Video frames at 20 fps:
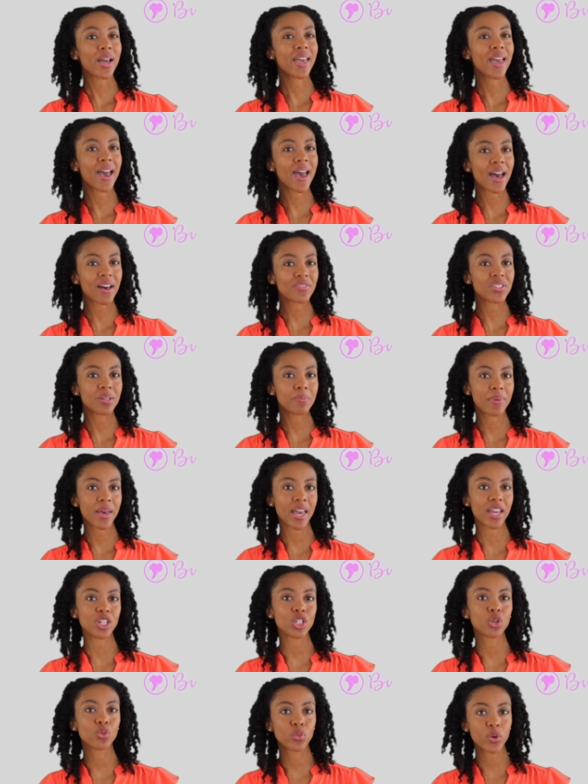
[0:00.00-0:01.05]
I have to
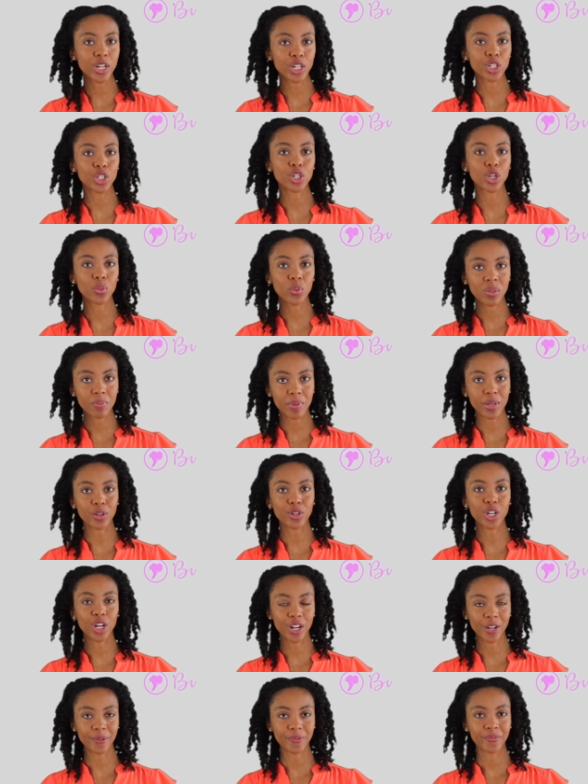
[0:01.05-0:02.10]
pay to register with
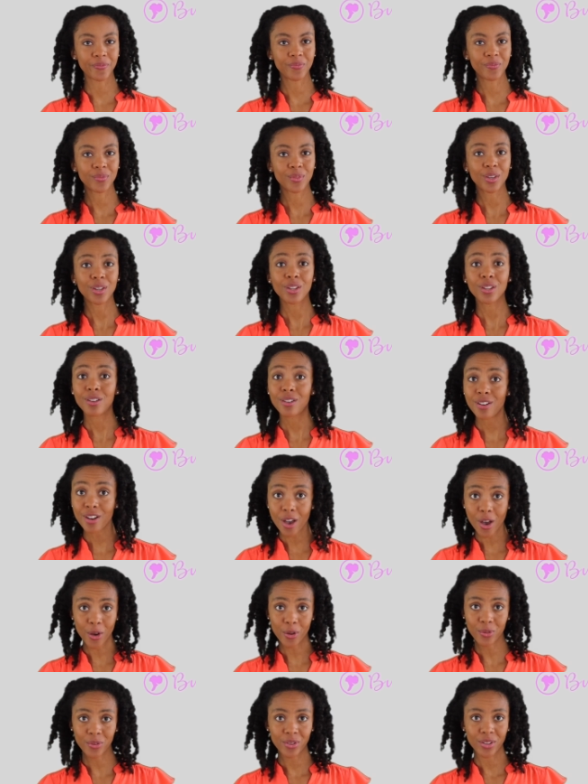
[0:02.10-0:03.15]
BuildHer?
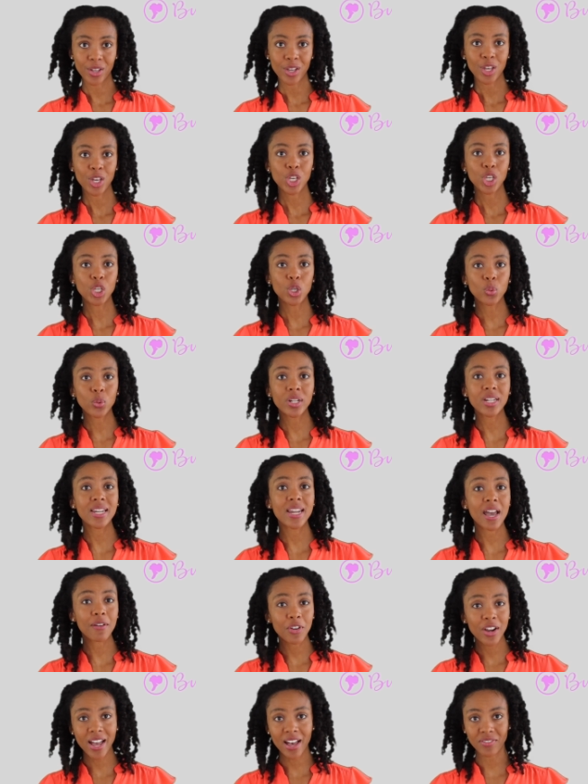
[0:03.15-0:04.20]
No, you will
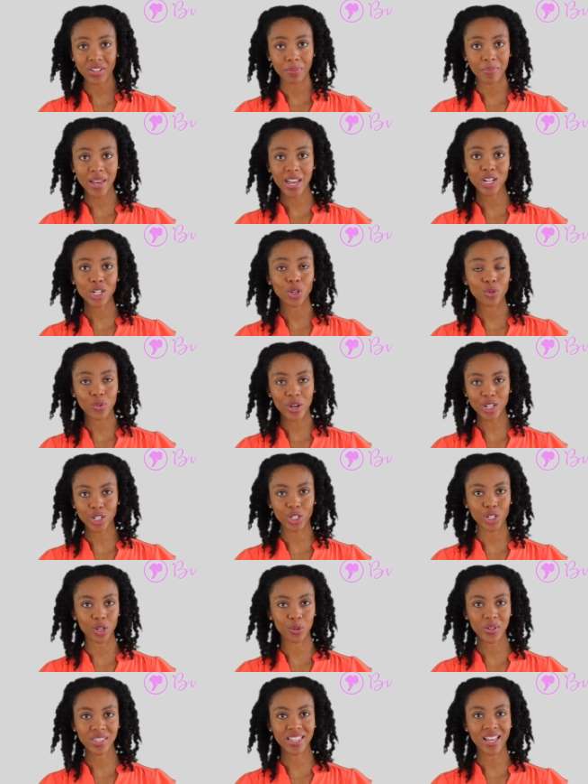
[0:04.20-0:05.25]
never have to pay to
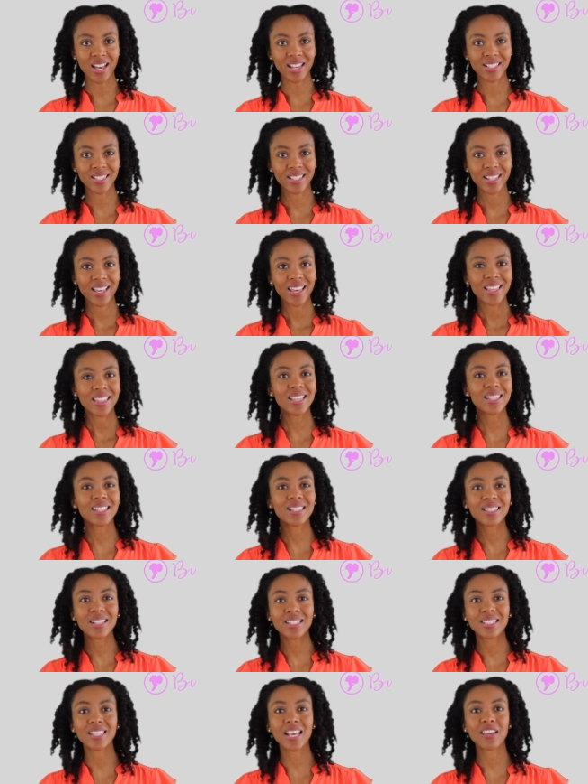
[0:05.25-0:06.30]
register with us. This
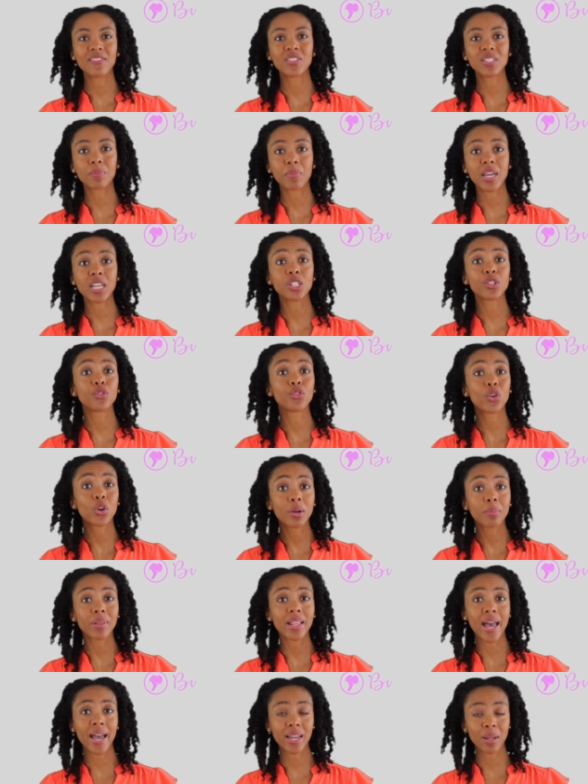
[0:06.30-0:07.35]
is a safe space
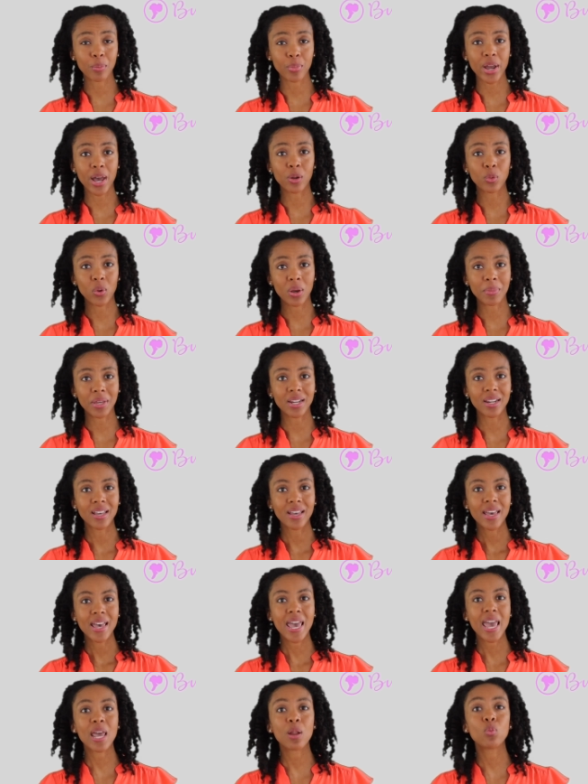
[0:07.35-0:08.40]
for black and brown women
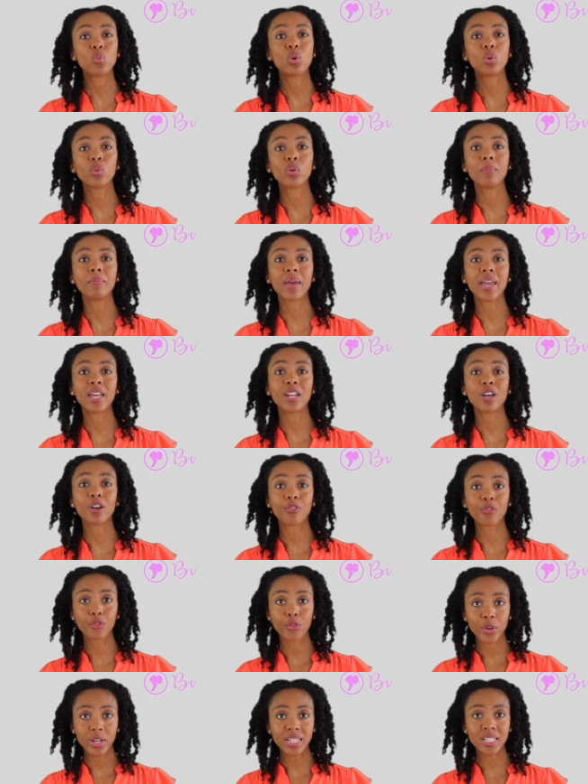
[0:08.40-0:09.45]
and will remain a
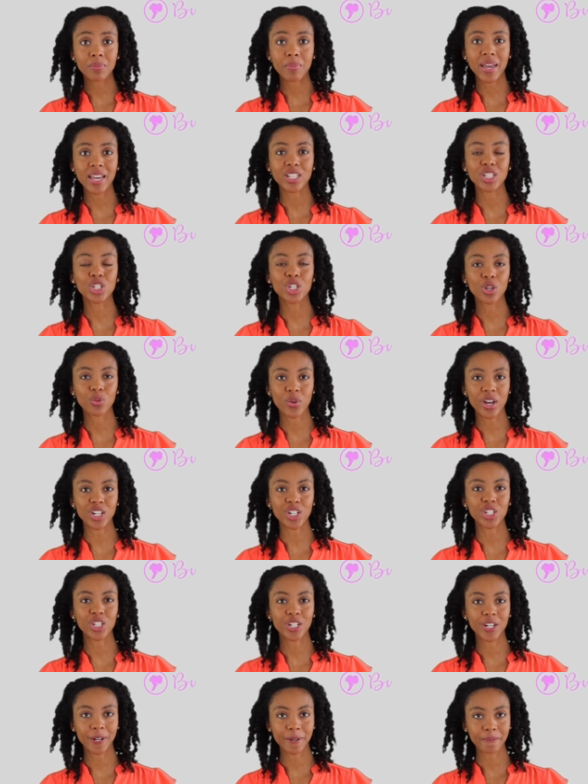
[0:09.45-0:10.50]
free space to
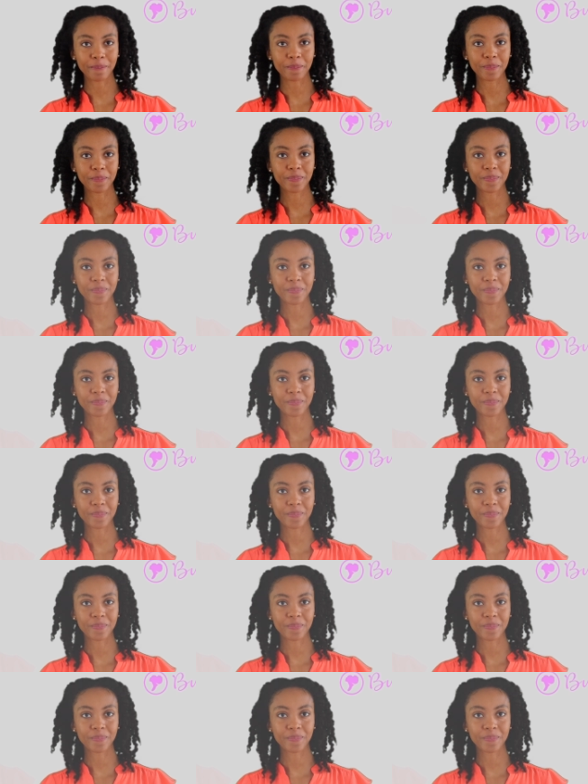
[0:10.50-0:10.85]
register.